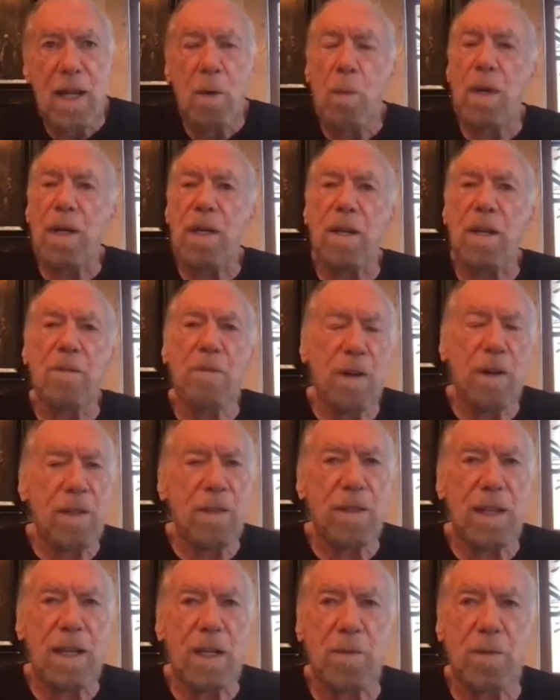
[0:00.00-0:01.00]
We did
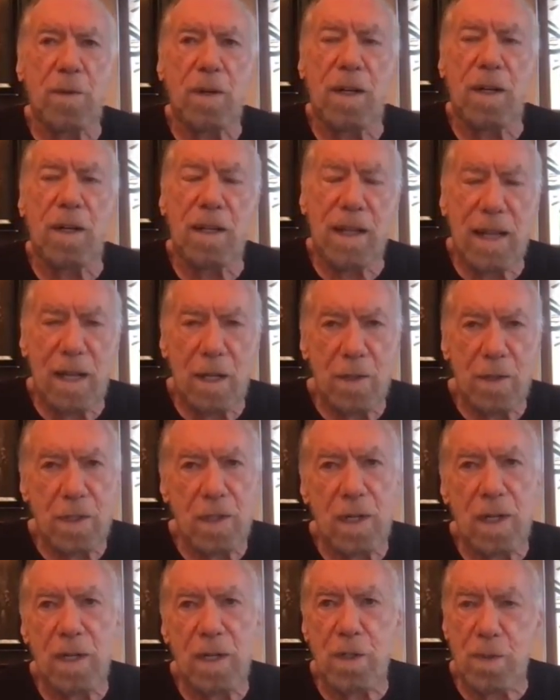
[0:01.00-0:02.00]
fun things for our accounts and
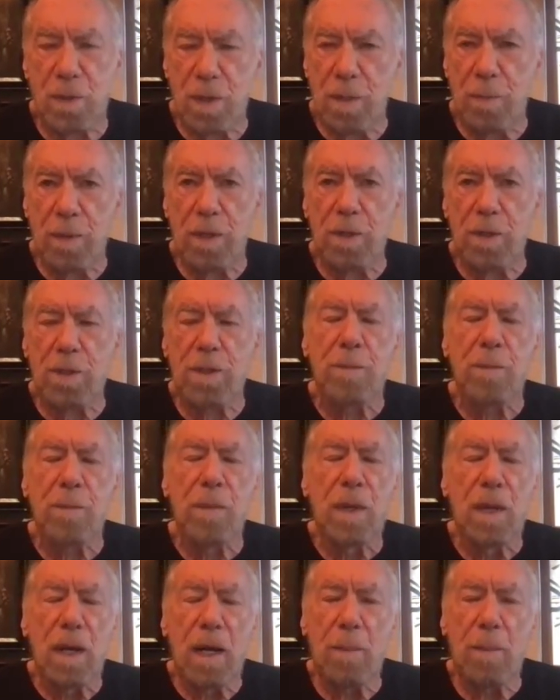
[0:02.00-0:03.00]
our distributors
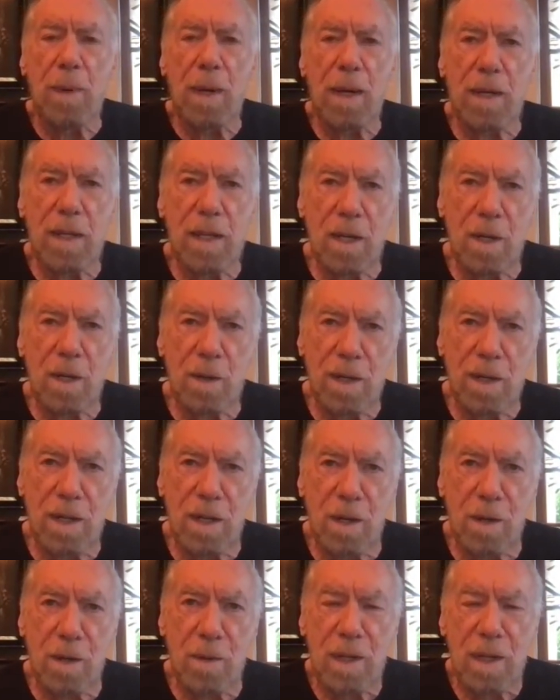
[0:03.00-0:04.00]
about a year
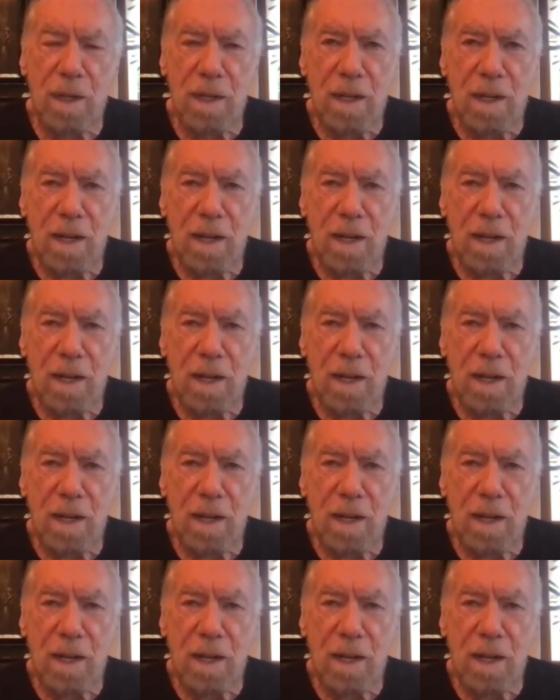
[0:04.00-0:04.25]
ago,